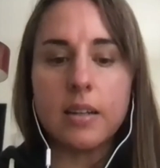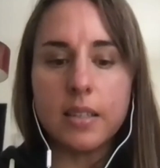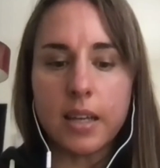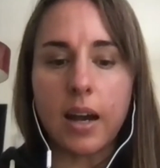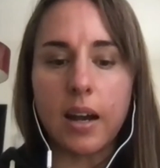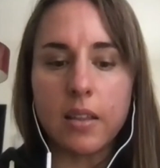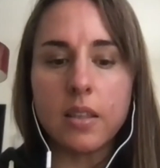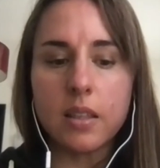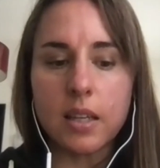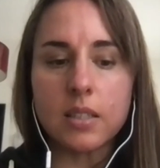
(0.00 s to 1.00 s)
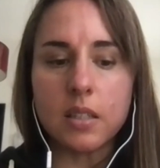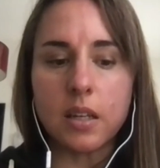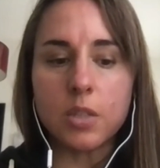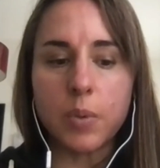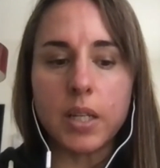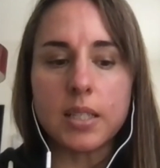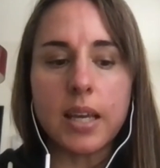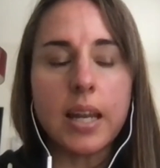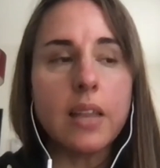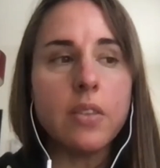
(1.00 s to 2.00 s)
I think that's a nice way to say
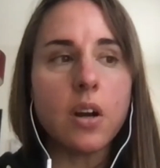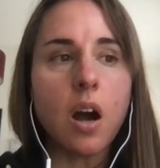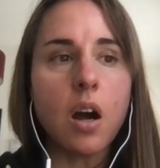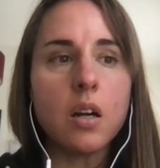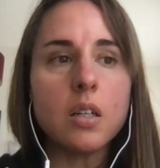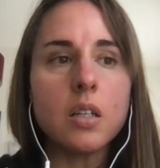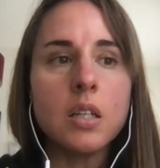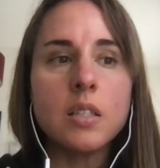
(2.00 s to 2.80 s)
it. And there are